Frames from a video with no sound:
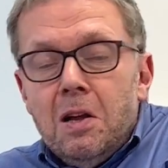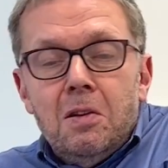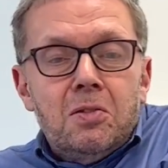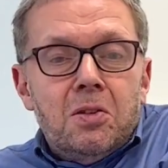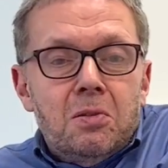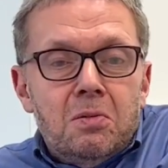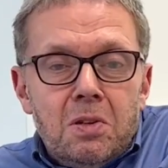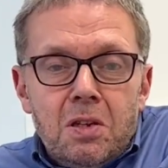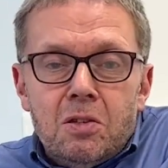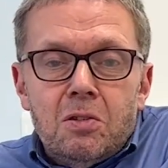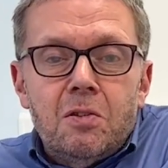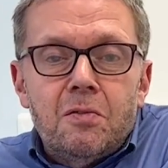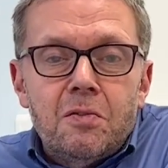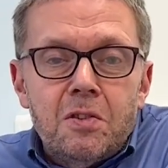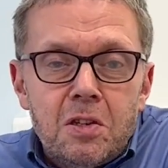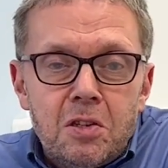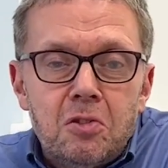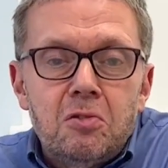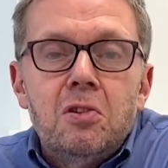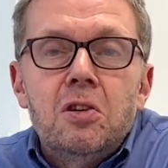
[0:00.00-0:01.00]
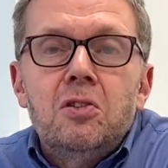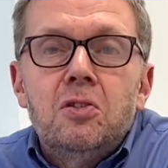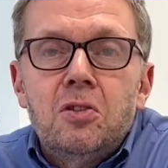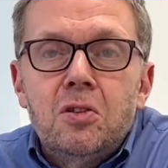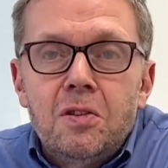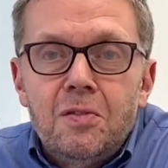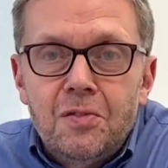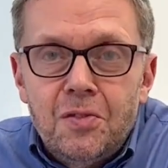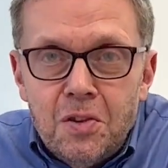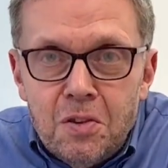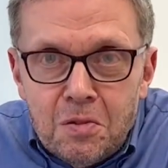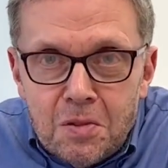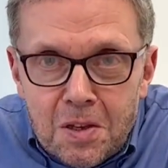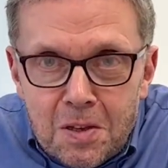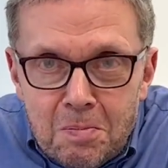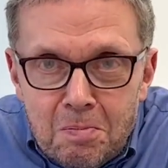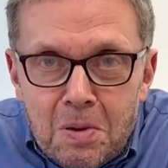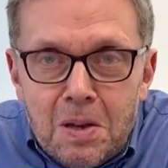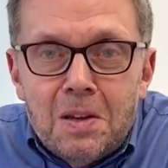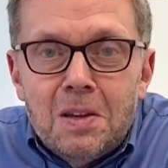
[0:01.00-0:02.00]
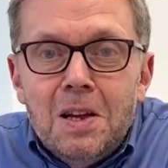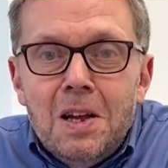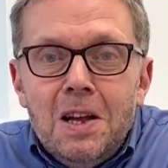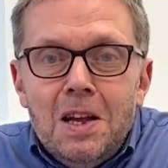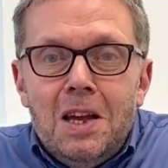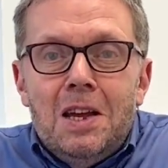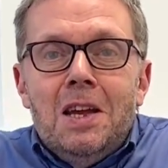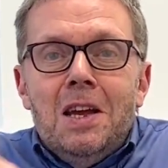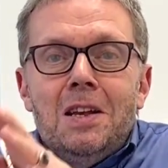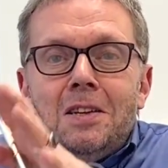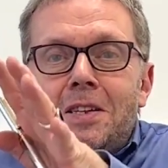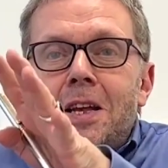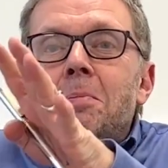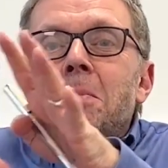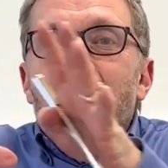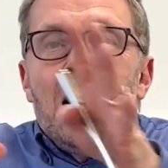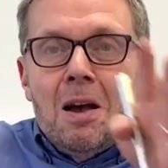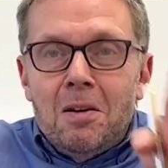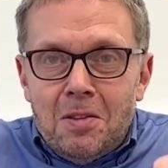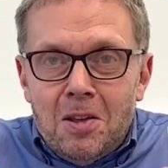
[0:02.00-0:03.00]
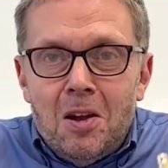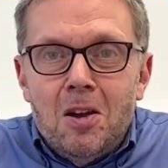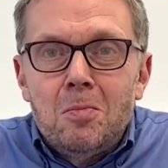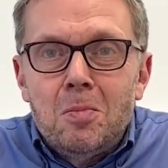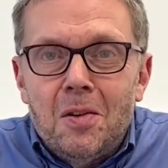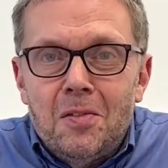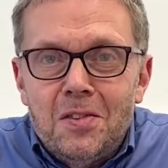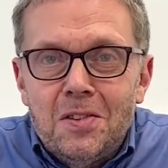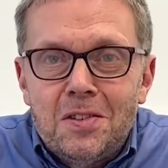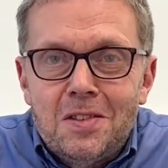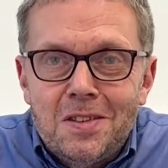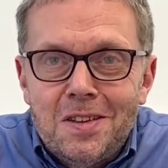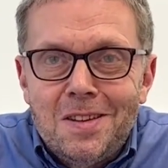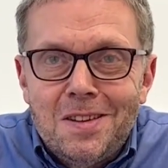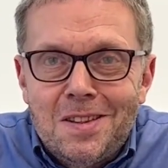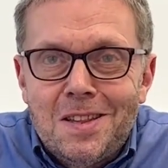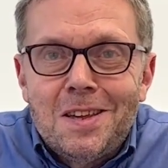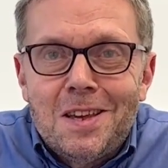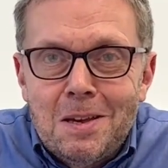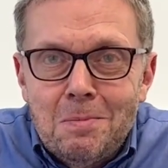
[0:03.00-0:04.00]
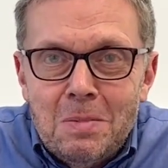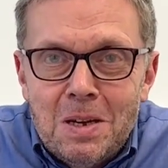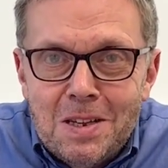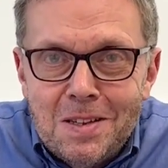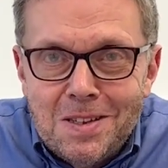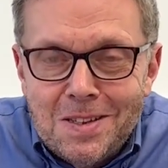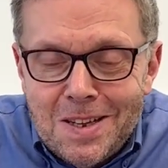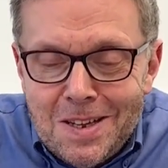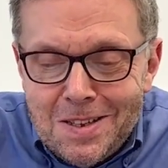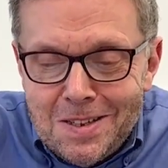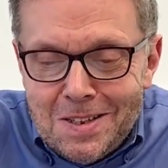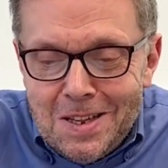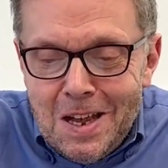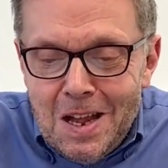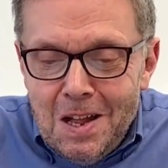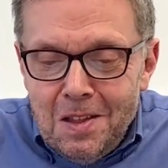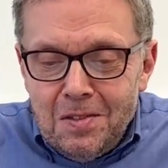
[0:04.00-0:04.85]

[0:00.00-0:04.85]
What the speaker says: So it's all very strange and confusing, but somehow the Home Office think it makes sense.